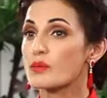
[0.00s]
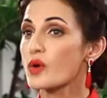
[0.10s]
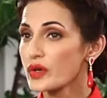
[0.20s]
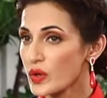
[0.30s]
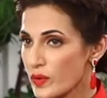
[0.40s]

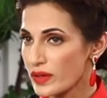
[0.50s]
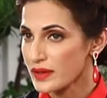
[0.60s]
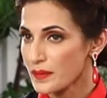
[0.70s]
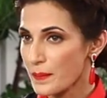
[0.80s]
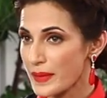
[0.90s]

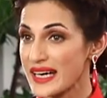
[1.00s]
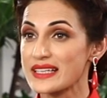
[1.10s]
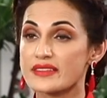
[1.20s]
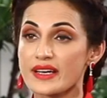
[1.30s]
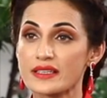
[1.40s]
Moreover,
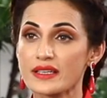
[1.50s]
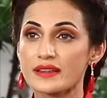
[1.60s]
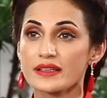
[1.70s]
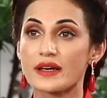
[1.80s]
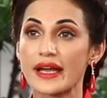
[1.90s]
it
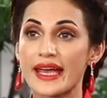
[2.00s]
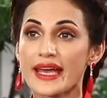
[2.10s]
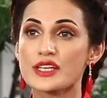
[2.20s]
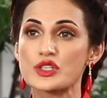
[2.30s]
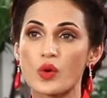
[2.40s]
threatened the
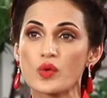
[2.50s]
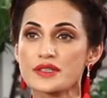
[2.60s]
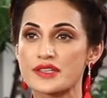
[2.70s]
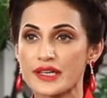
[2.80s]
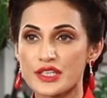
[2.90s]

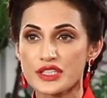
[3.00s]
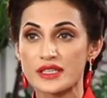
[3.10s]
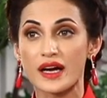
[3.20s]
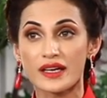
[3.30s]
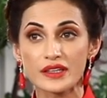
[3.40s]
age-old
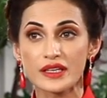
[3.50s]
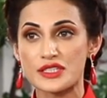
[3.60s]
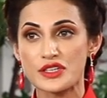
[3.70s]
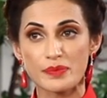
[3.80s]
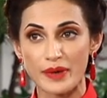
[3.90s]
traditional agricultural